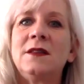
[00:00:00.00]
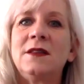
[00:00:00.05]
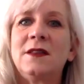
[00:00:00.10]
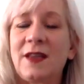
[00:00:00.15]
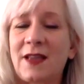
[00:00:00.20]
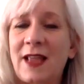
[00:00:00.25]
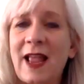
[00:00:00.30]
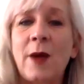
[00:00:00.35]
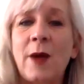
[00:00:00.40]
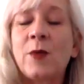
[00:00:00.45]

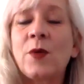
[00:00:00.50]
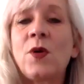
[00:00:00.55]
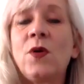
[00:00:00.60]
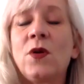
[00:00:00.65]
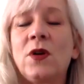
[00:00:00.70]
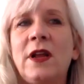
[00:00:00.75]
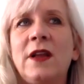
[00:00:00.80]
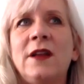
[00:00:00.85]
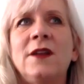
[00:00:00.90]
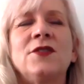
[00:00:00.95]
the
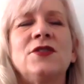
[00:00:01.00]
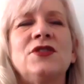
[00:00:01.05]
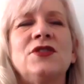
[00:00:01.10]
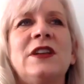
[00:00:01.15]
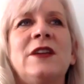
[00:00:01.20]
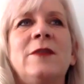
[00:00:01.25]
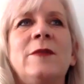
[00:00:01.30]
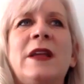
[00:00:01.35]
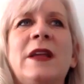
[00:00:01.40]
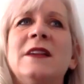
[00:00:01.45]
Capricorn
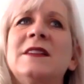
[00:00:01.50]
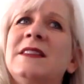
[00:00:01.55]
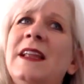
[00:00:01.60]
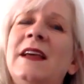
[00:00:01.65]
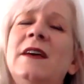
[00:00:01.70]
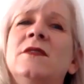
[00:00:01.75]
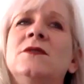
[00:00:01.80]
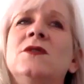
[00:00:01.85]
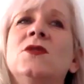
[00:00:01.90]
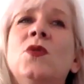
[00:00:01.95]
energy, because
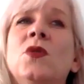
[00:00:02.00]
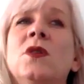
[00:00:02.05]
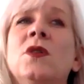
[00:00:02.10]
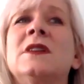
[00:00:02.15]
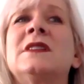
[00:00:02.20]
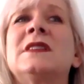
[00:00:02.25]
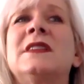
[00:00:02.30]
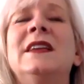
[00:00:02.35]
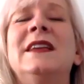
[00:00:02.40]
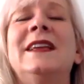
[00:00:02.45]
now
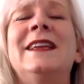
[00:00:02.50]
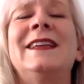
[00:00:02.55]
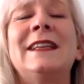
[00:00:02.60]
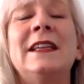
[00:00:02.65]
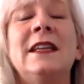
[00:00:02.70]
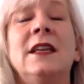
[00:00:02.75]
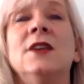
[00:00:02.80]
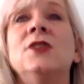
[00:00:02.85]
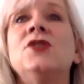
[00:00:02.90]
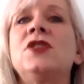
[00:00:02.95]
Taurus
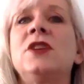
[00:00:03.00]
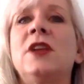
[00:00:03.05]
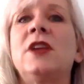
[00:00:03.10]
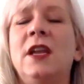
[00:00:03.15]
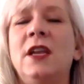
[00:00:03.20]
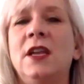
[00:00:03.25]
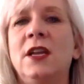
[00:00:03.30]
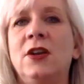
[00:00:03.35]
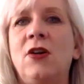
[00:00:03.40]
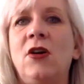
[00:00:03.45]

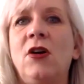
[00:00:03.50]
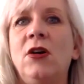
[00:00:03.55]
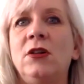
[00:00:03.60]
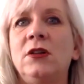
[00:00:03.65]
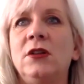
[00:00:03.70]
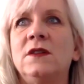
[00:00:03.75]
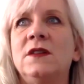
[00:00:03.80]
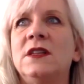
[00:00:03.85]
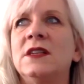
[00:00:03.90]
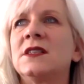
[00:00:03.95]
initiated all
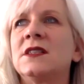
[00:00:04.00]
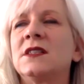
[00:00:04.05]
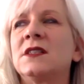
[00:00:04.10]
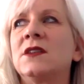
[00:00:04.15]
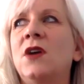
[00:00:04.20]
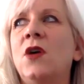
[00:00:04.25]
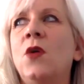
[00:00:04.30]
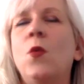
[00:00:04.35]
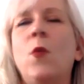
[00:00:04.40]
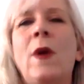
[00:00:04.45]
of
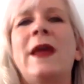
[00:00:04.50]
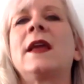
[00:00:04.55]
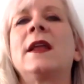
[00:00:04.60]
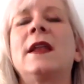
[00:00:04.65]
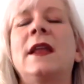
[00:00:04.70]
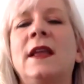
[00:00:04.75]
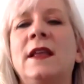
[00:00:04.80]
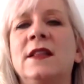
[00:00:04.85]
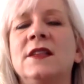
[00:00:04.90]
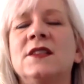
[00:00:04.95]
this
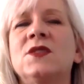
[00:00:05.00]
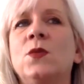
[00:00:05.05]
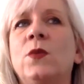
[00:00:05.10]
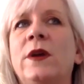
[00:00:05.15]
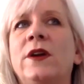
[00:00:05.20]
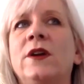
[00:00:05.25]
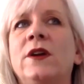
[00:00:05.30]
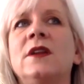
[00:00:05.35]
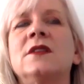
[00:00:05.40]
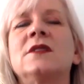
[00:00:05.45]
awakening and this
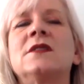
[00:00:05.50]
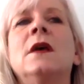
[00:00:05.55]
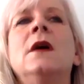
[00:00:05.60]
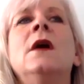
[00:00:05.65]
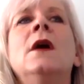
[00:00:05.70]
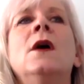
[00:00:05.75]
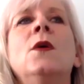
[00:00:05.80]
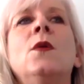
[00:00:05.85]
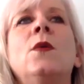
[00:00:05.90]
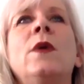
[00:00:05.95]
awareness.
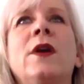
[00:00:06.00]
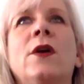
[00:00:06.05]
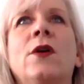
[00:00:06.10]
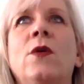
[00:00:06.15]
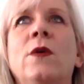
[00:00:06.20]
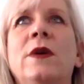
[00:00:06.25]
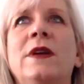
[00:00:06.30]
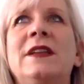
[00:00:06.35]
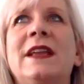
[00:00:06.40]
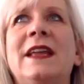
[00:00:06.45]
We are
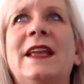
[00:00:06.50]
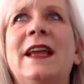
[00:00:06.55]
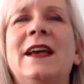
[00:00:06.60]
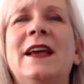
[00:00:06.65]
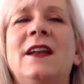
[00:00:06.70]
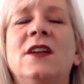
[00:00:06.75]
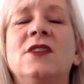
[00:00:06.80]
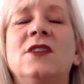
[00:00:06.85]
going to get